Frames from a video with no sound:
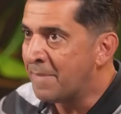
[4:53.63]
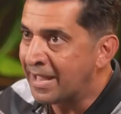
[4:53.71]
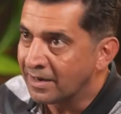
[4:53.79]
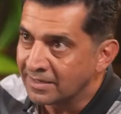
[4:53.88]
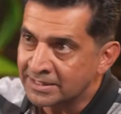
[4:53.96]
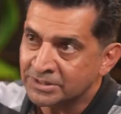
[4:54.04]
We
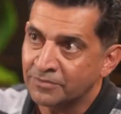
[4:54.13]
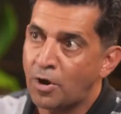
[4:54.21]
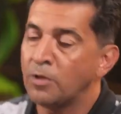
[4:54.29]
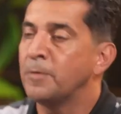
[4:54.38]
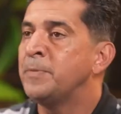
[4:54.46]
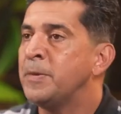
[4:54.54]
made a list of
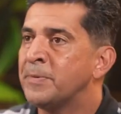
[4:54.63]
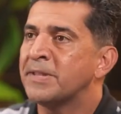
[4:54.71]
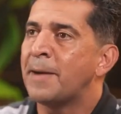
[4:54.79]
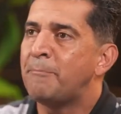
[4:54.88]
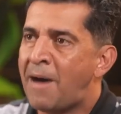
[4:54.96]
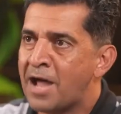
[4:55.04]
all the people
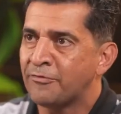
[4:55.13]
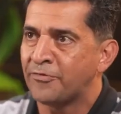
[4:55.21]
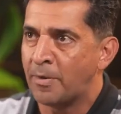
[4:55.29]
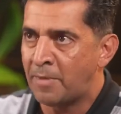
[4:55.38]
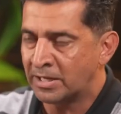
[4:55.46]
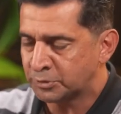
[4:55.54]
that bought
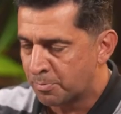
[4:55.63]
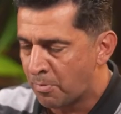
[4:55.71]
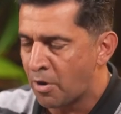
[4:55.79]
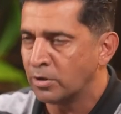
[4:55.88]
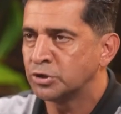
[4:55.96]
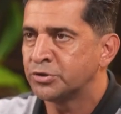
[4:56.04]
from us
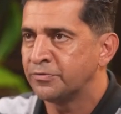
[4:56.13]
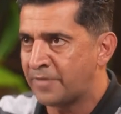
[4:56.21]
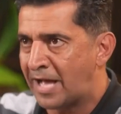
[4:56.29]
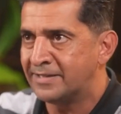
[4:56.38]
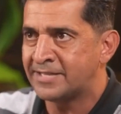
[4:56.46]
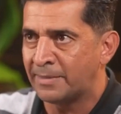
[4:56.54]
merch,
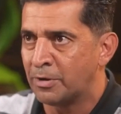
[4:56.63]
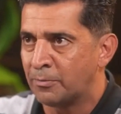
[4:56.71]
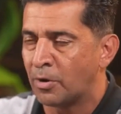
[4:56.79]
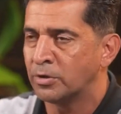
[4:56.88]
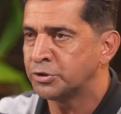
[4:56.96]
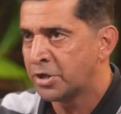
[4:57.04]
Valuetainment
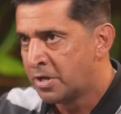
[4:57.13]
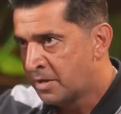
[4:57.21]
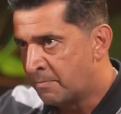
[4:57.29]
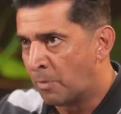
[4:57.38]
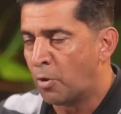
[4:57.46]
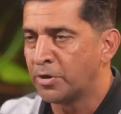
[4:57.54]
merch,
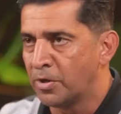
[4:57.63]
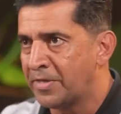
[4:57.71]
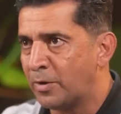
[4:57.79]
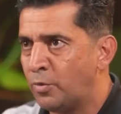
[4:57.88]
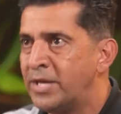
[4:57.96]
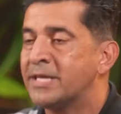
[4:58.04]
Memorial
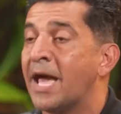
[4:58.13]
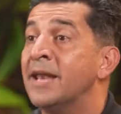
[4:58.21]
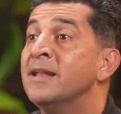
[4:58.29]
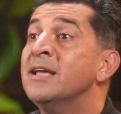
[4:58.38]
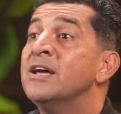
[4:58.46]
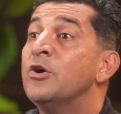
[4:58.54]
Day
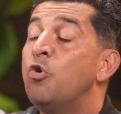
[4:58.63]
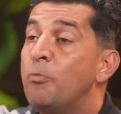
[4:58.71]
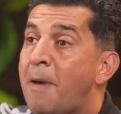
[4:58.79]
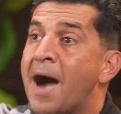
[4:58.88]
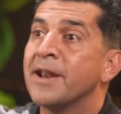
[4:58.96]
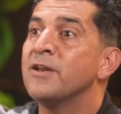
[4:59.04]
weekend,
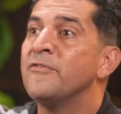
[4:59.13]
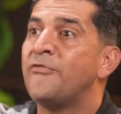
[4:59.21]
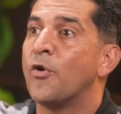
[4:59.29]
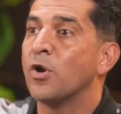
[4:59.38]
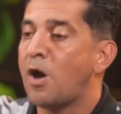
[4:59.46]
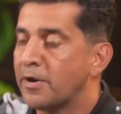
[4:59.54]
who bought it in
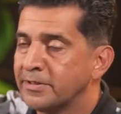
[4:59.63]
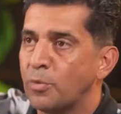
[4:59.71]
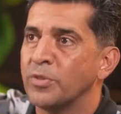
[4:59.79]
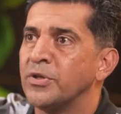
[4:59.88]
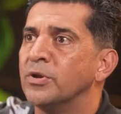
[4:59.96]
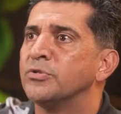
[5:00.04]
Fort
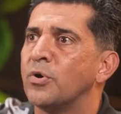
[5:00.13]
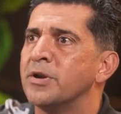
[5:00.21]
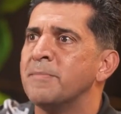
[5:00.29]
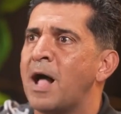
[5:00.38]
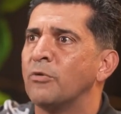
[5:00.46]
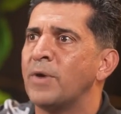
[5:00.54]
Lauderdale within a
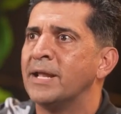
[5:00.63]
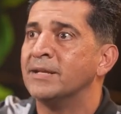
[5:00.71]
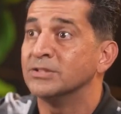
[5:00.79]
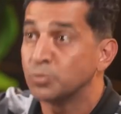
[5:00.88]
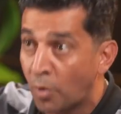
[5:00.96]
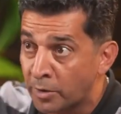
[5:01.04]
30 mile
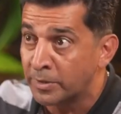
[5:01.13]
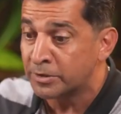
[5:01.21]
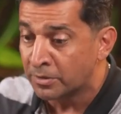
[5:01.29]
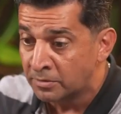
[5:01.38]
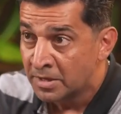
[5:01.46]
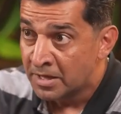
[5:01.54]
radius. What do we
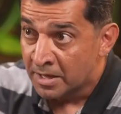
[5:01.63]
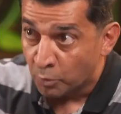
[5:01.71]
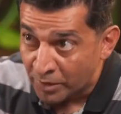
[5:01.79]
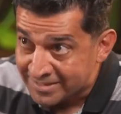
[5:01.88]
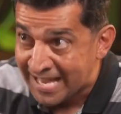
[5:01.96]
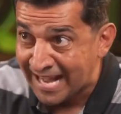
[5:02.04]
do?
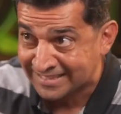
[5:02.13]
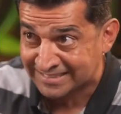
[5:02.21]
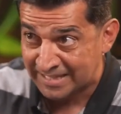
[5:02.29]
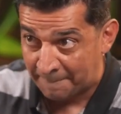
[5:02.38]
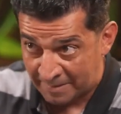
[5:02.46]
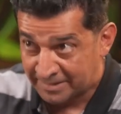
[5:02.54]
We
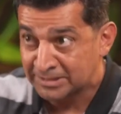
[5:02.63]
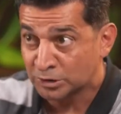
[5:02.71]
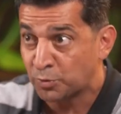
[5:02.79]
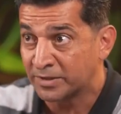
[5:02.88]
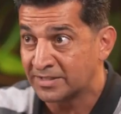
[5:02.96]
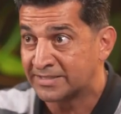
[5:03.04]
text them, and
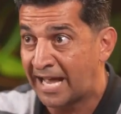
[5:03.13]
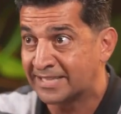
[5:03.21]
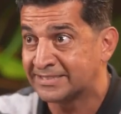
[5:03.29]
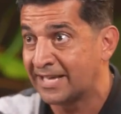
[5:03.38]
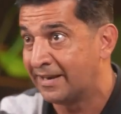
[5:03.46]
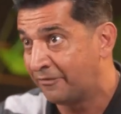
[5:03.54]
this is what the
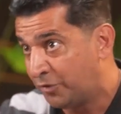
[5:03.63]
text said.